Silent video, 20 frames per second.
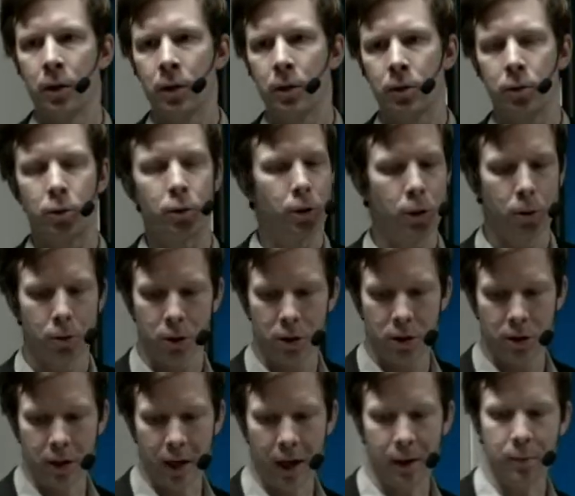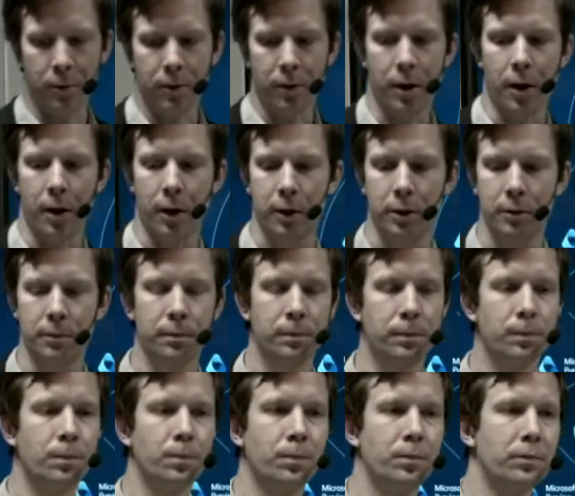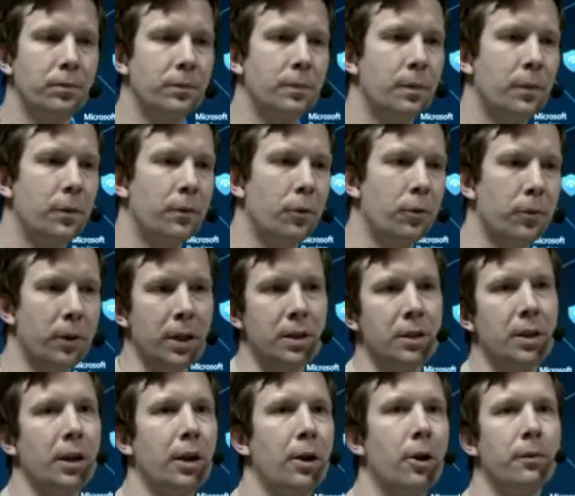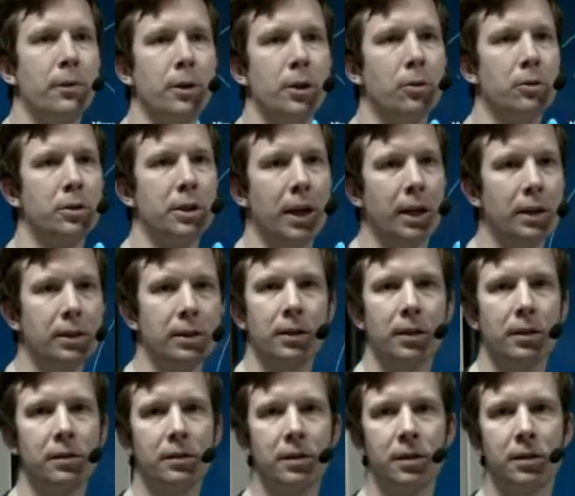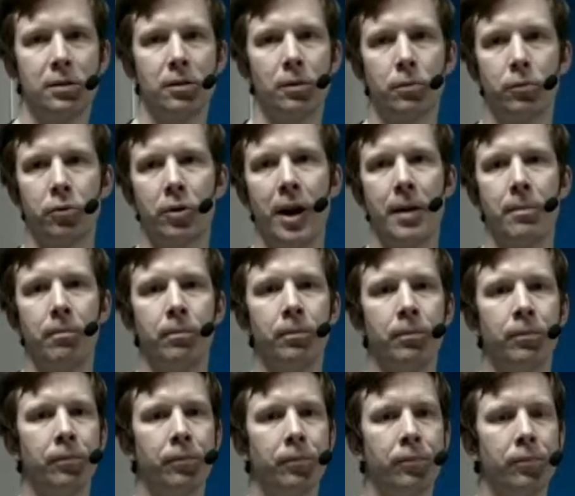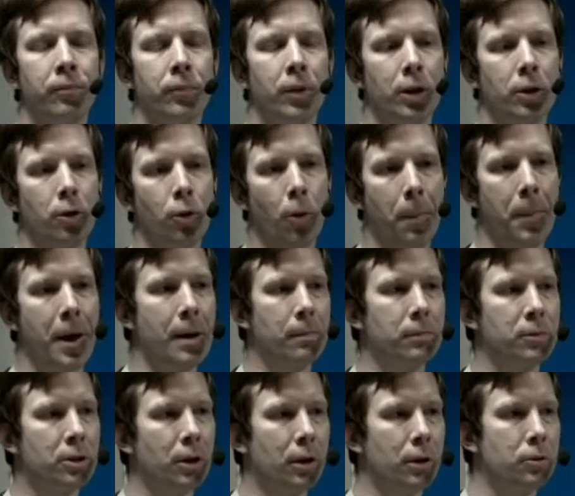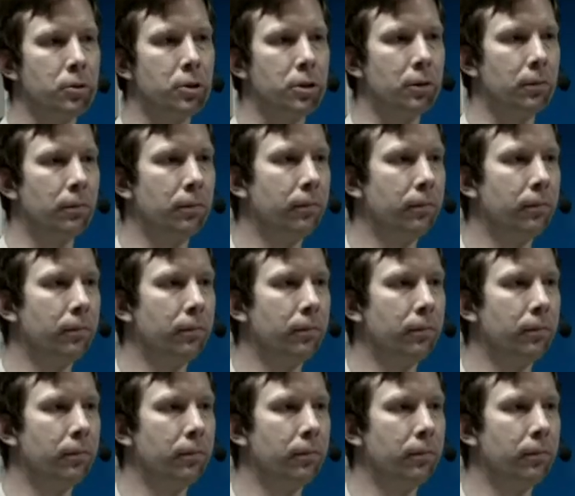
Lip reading: To use CyberArk for reasoning over your data that sits on-prem in your PAM solution.